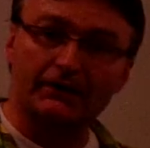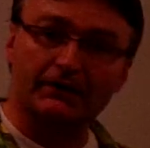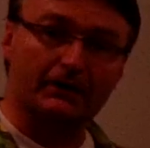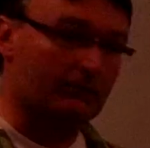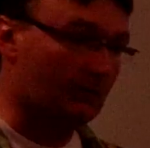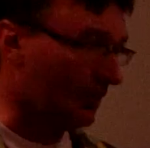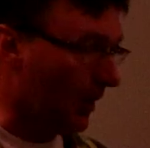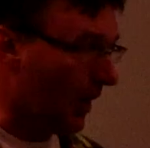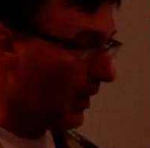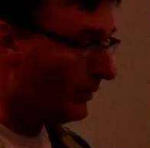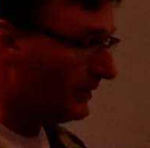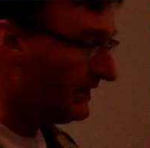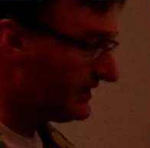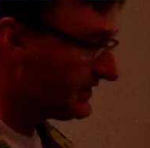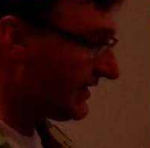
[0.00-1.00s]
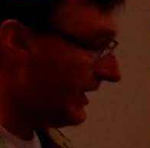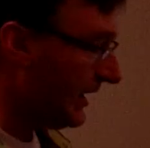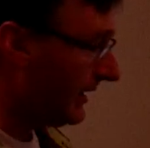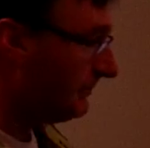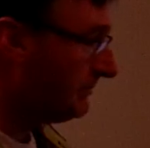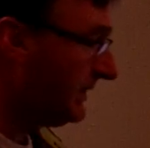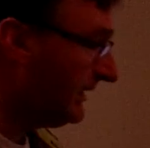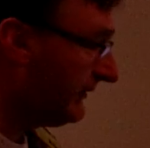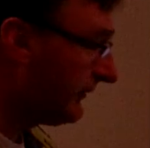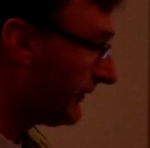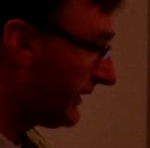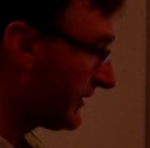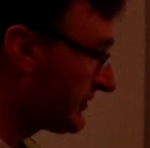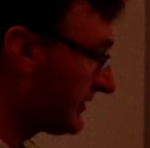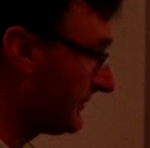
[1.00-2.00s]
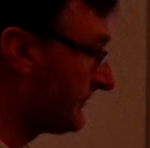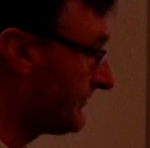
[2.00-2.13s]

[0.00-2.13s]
there will always be friction.